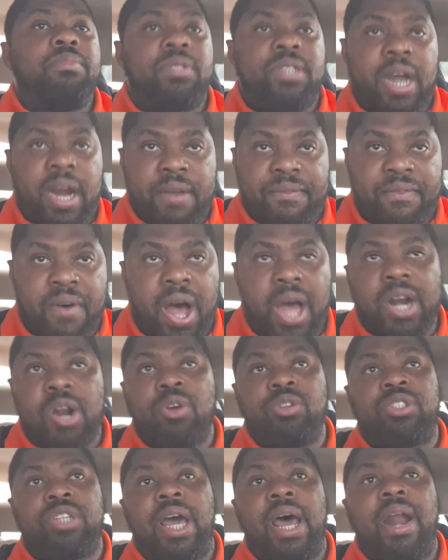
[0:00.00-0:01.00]
Terry
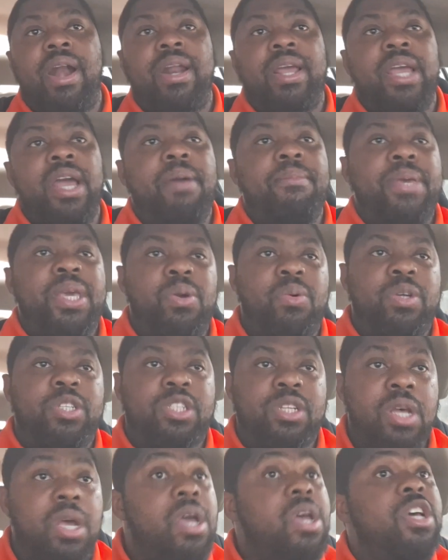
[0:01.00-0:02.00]
Fontenot, shout out to him. He
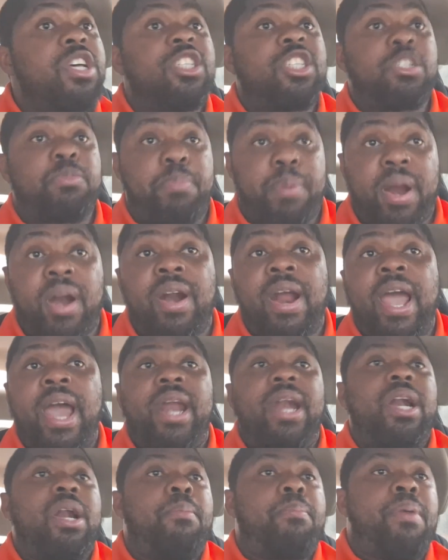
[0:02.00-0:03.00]
was
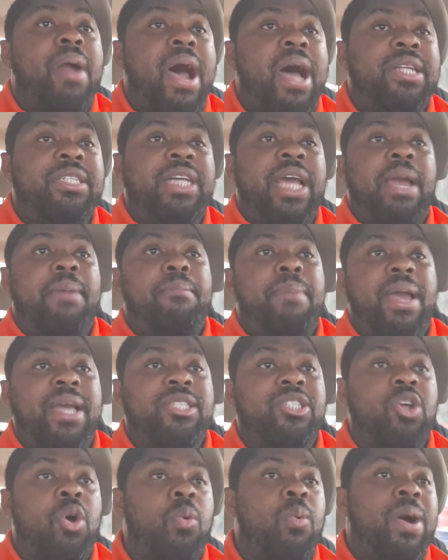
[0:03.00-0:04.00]
spearheading the project
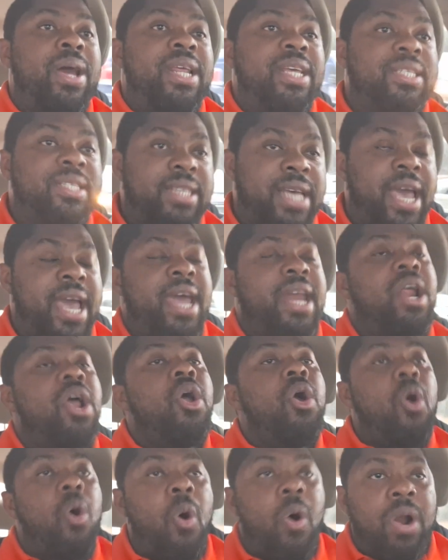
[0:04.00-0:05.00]
based on what he said
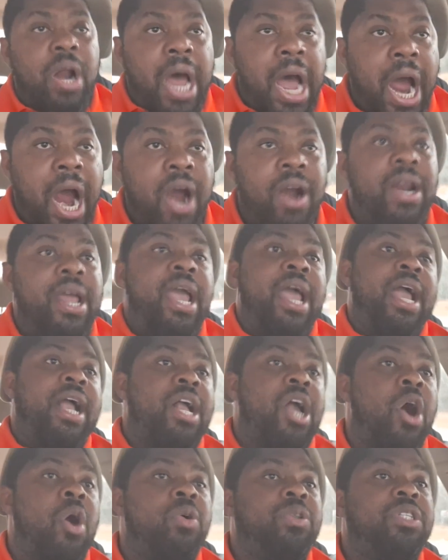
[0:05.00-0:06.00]
on hiring a
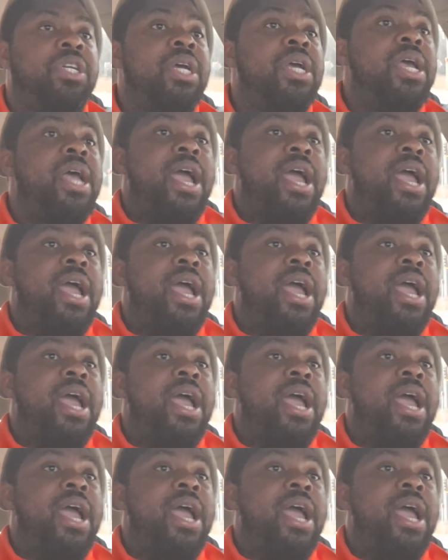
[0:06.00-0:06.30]
head coach.